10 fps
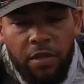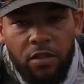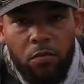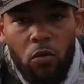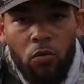the
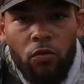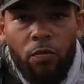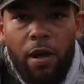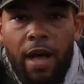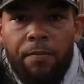most
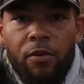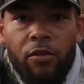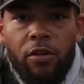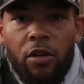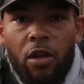
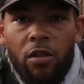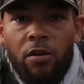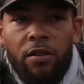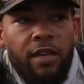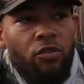popular
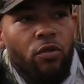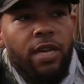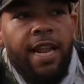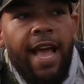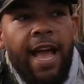color that you
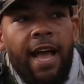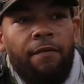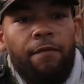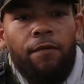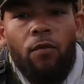can have
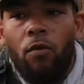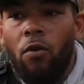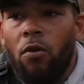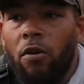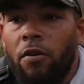
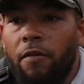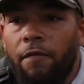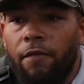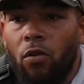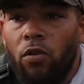for
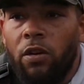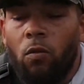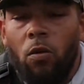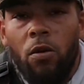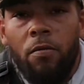floating
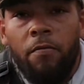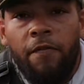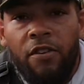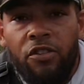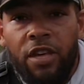worm
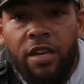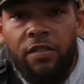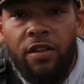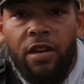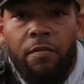fishing is
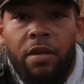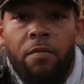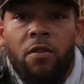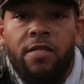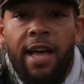going to be
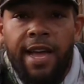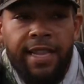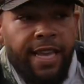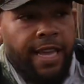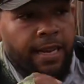
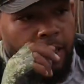merthiolate,